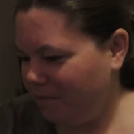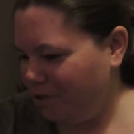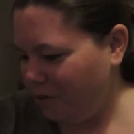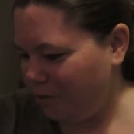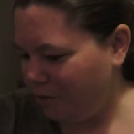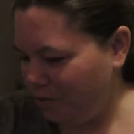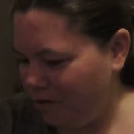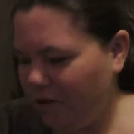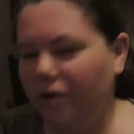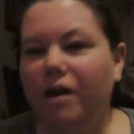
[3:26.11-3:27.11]
Zeus.
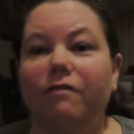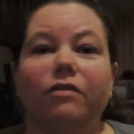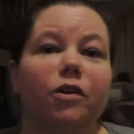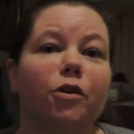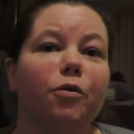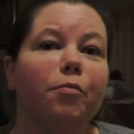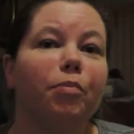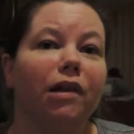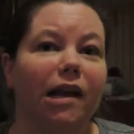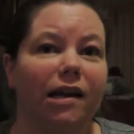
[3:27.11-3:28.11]
So you have new
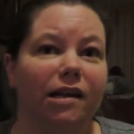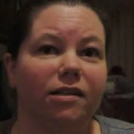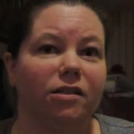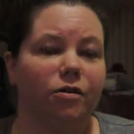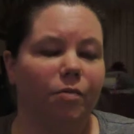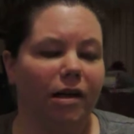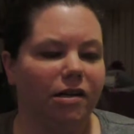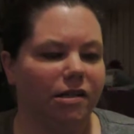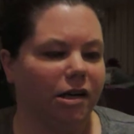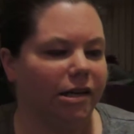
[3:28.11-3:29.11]
planets, new
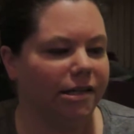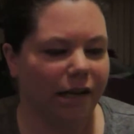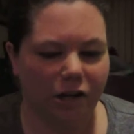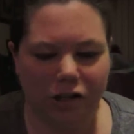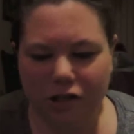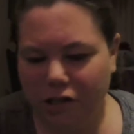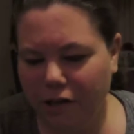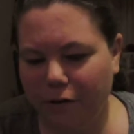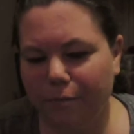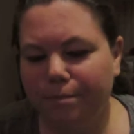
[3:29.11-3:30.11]
planetary sectors
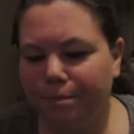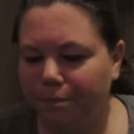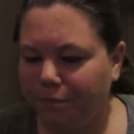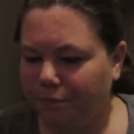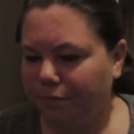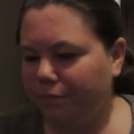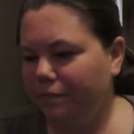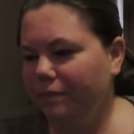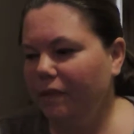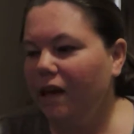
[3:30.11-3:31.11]
too.
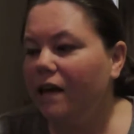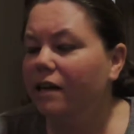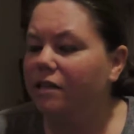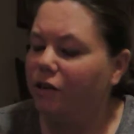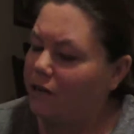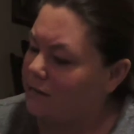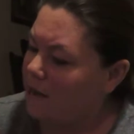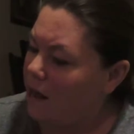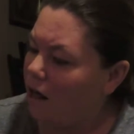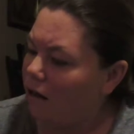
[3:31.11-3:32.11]
And as you can
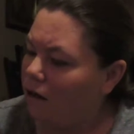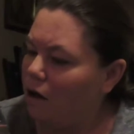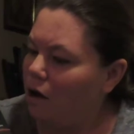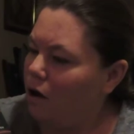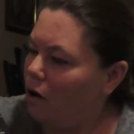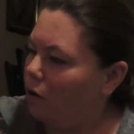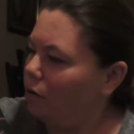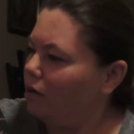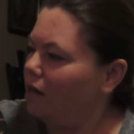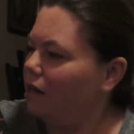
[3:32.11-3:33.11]
tell,
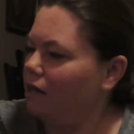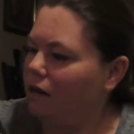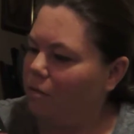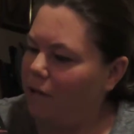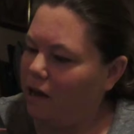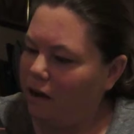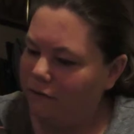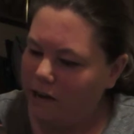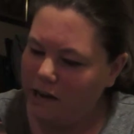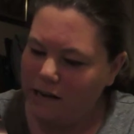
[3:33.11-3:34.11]
only a little bit
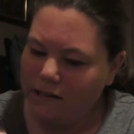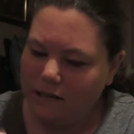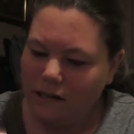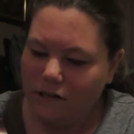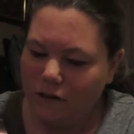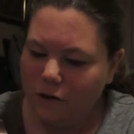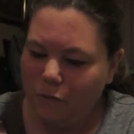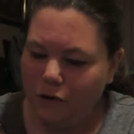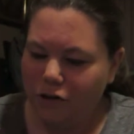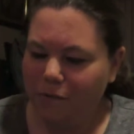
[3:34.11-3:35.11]
of it is considered
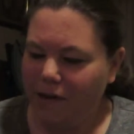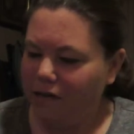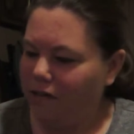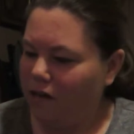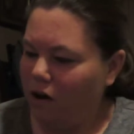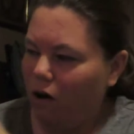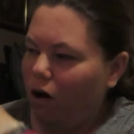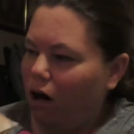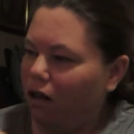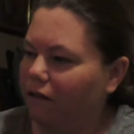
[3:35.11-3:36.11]
border space.
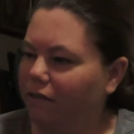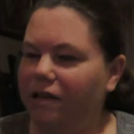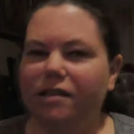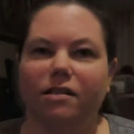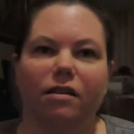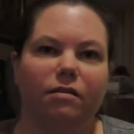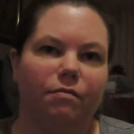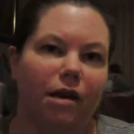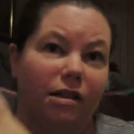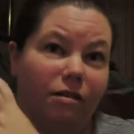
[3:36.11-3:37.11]
All of this
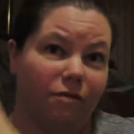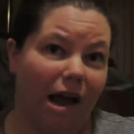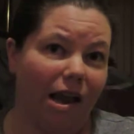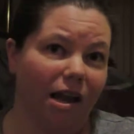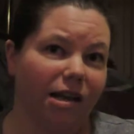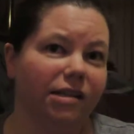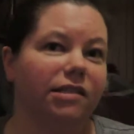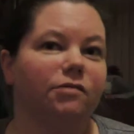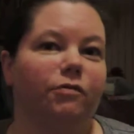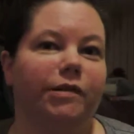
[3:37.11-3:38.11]
in the red
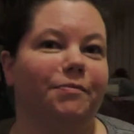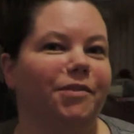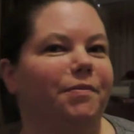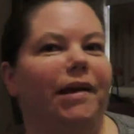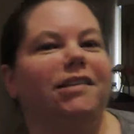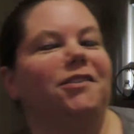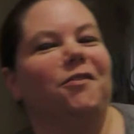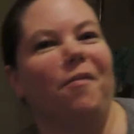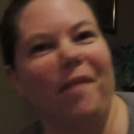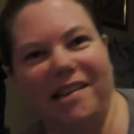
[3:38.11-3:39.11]
is rim space,
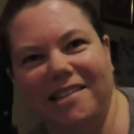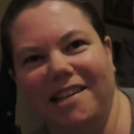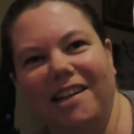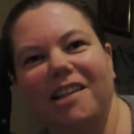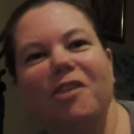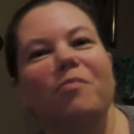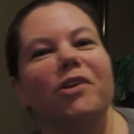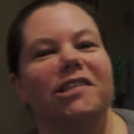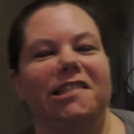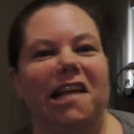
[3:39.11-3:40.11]
so it makes it a little
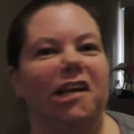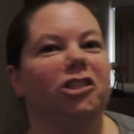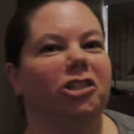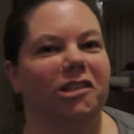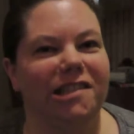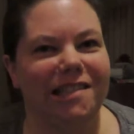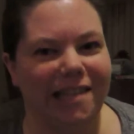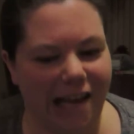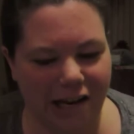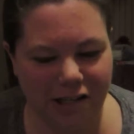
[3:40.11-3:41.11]
more dangerous
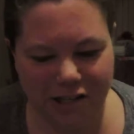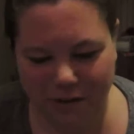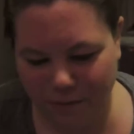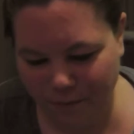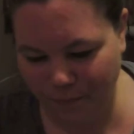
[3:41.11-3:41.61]
to get into.